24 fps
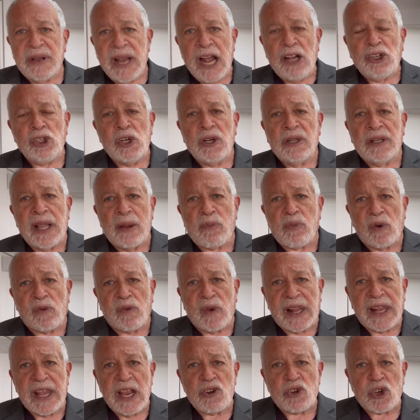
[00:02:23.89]
National Labor
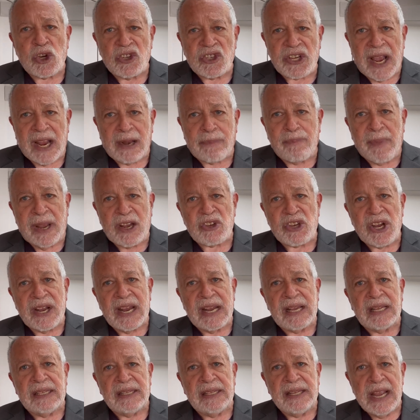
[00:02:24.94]
Relations Act makes it
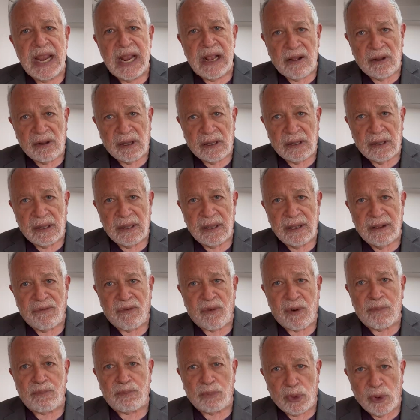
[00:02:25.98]
illegal
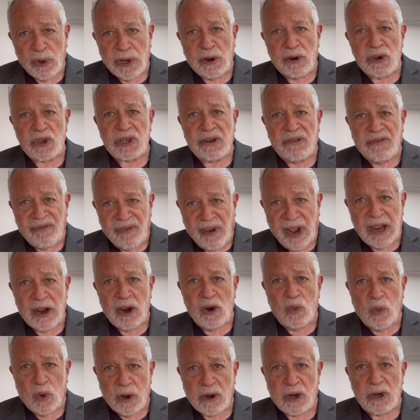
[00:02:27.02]
for employers to
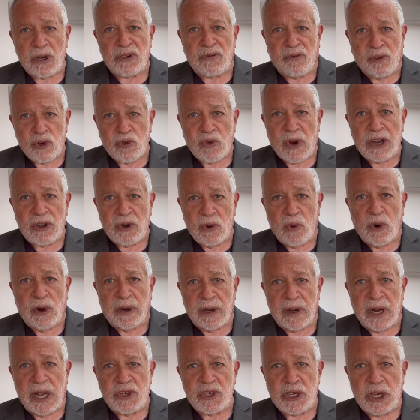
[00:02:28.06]
fire workers for trying to
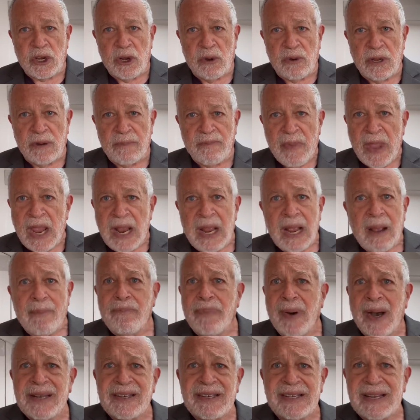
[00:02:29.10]
organize a union,
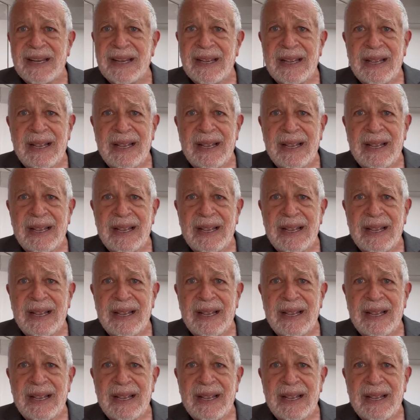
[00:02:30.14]
but